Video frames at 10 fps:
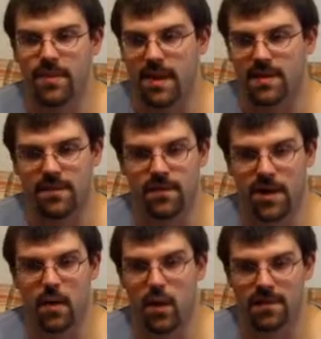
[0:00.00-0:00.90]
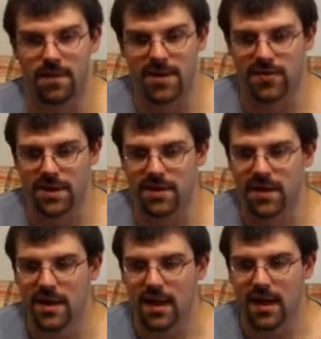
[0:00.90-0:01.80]
Except for that one mission,
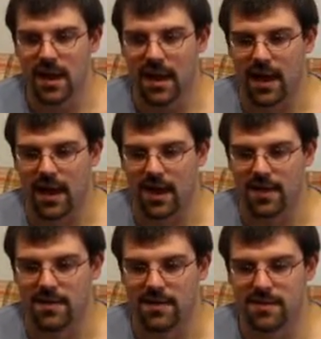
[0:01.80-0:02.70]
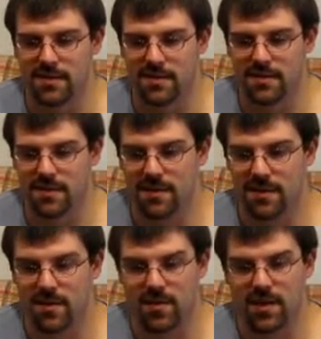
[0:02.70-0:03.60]
and
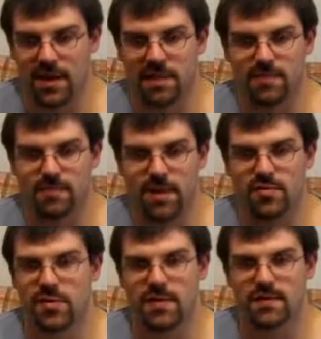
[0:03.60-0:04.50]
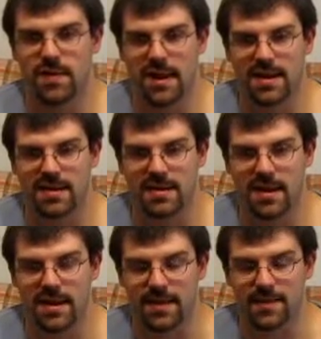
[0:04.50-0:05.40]
you'll get a bunch of different endings
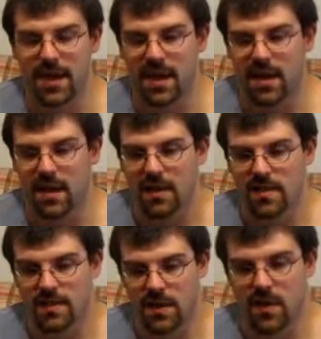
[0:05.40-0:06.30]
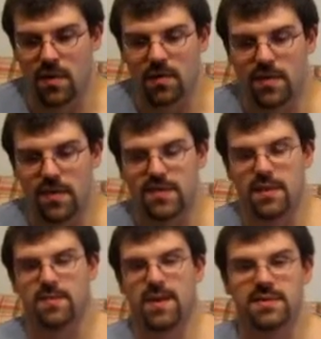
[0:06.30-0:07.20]
on it. So that's
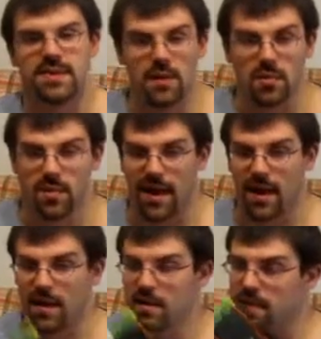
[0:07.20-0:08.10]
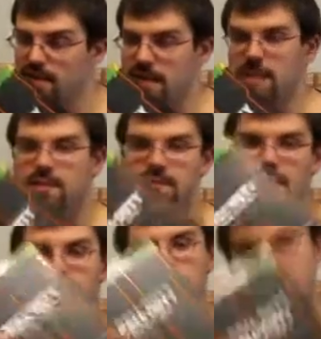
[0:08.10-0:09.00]
enough about single player. Let's get to the
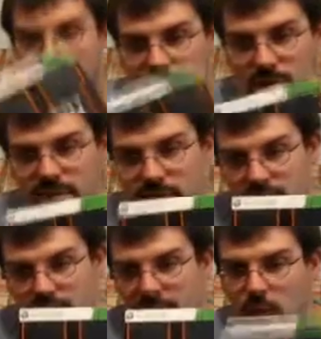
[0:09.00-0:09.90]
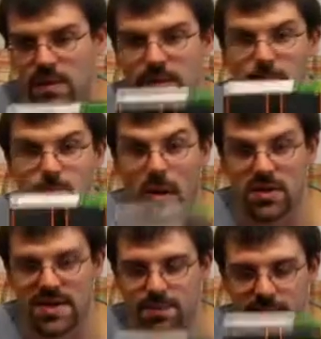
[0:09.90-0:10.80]
meat and potatoes of this. How's the
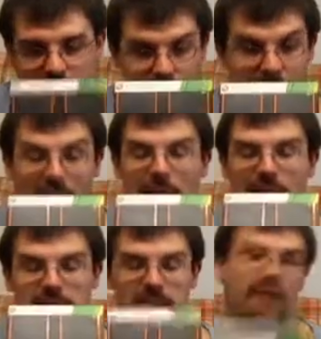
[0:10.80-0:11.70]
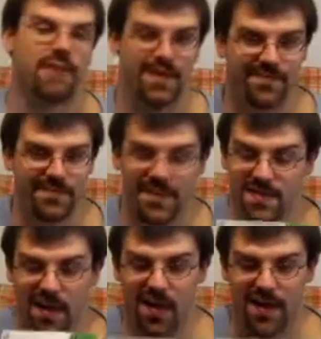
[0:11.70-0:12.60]
multiplayer? I love it.
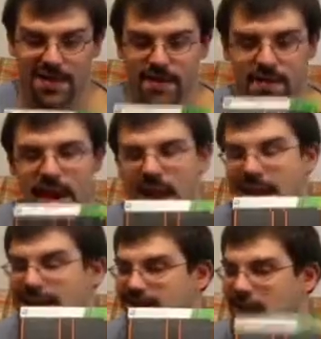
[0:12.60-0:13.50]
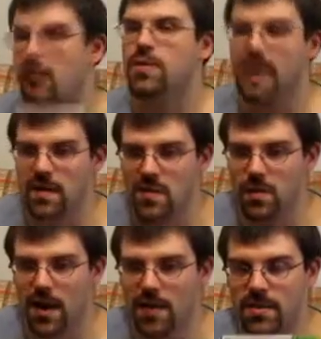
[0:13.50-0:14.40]
It's awesome. Not without its
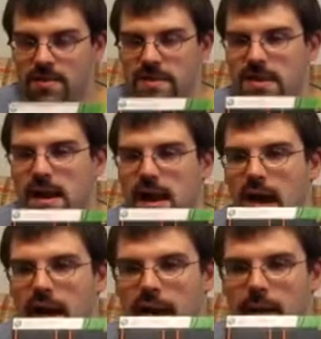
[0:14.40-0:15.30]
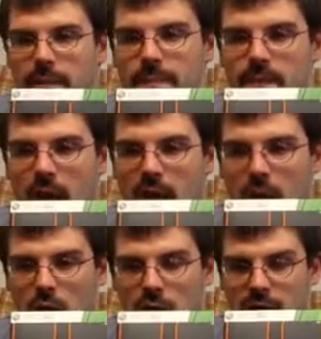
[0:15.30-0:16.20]
problems.
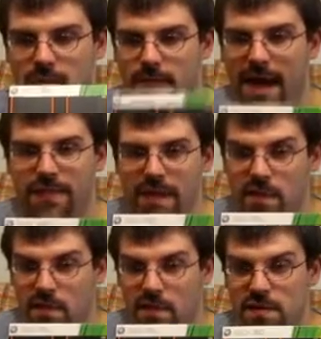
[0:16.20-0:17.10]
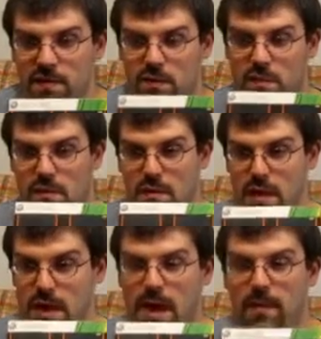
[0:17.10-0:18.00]
I'll go into the bad things first, because there's only
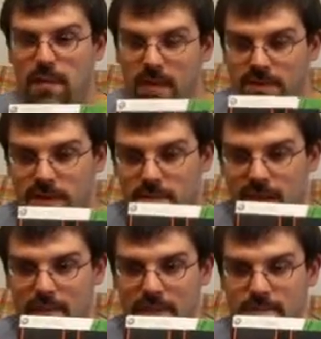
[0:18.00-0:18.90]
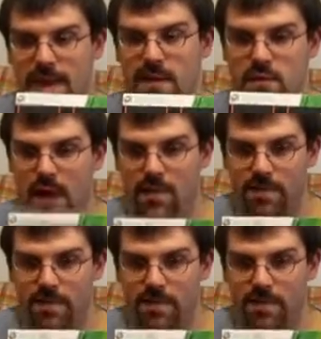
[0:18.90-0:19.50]
really a couple of them, and my biggest gripe